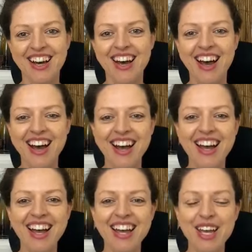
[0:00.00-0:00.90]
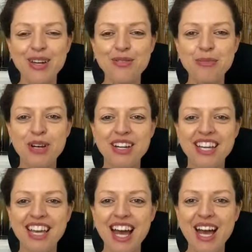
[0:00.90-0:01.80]
Hi
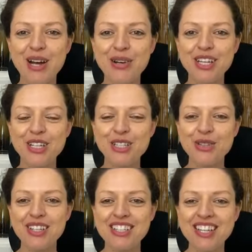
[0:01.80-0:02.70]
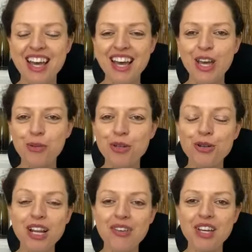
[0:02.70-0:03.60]
everybody, how are you doing today? Hope you're
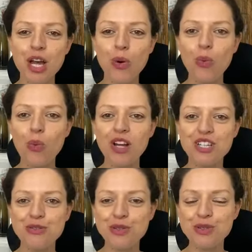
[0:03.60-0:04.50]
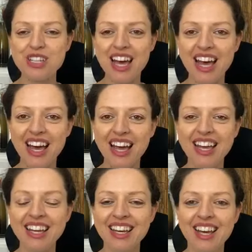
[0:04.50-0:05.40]
all having a wonderful
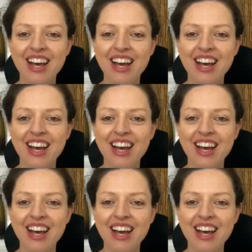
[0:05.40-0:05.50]
day.